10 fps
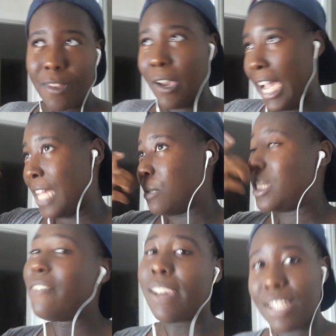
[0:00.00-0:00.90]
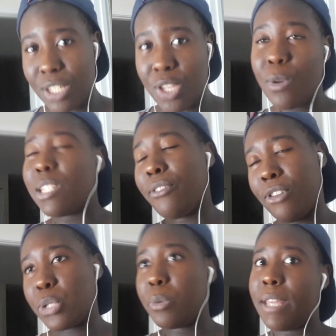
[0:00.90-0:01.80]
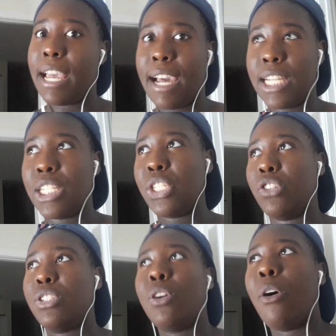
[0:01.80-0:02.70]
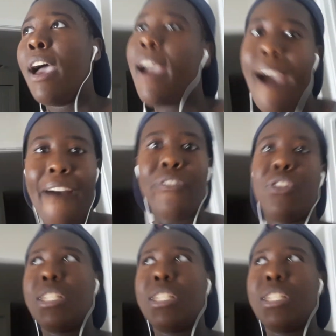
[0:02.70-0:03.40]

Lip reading: Okay, so TVXQ was the first group that I got into. So after